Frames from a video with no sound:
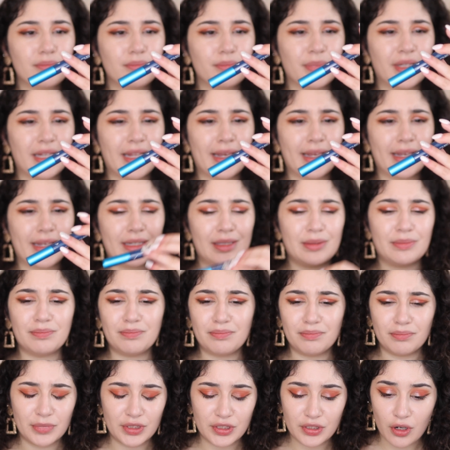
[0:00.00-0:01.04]
Play
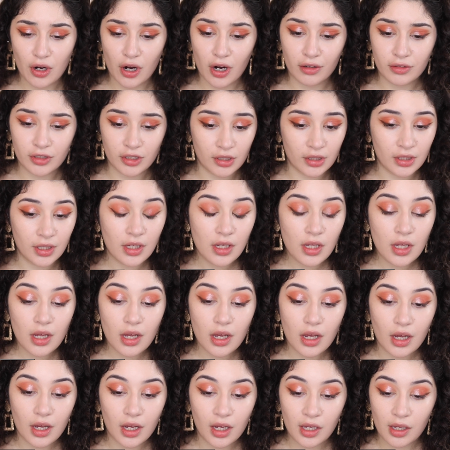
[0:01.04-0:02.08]
Mascara.
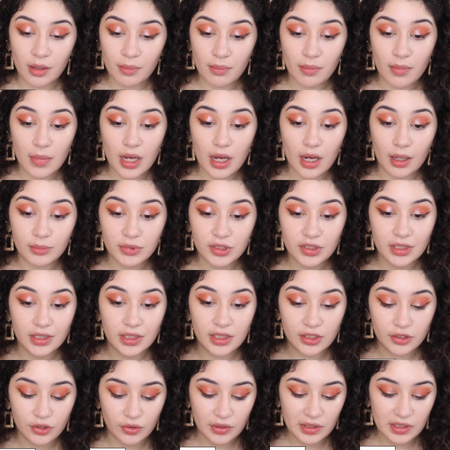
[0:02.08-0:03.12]
I'm just going
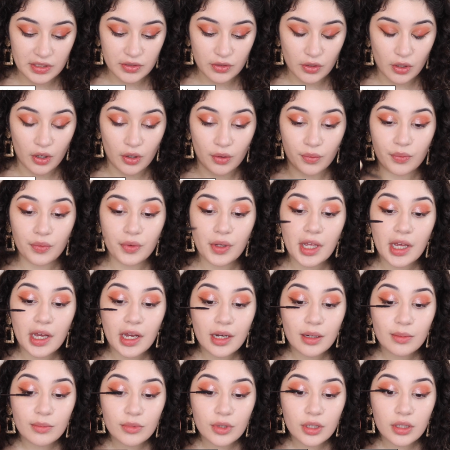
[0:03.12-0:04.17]
to do this off
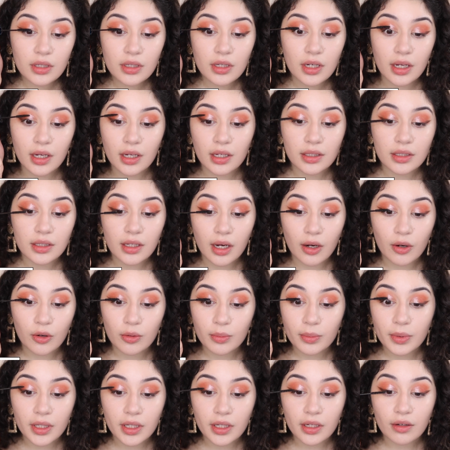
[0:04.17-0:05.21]
camera and I'll
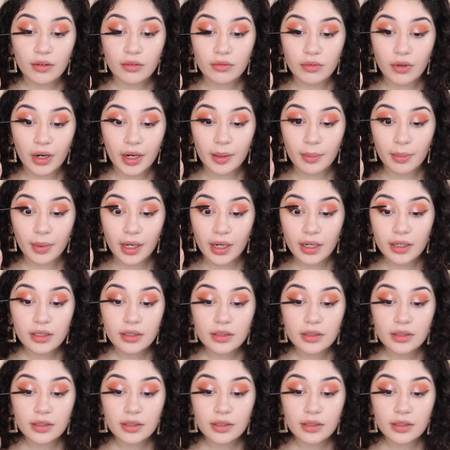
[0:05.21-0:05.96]
be right back.